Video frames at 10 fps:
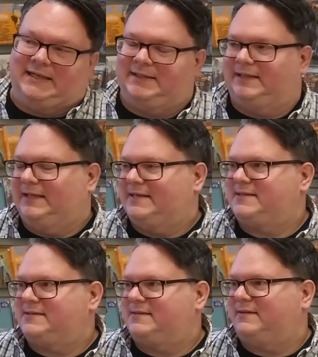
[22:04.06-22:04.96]

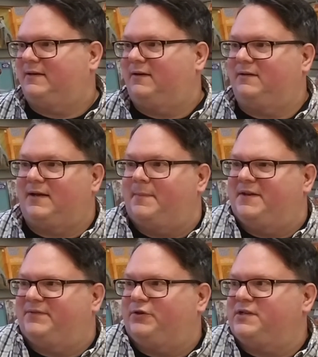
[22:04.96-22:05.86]
unless they're, I mean,
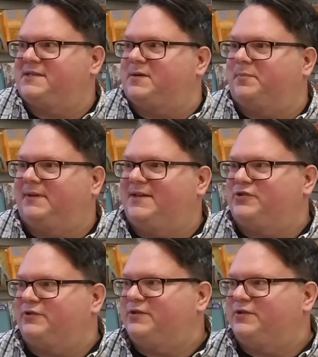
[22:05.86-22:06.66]
if they're just a pleasure,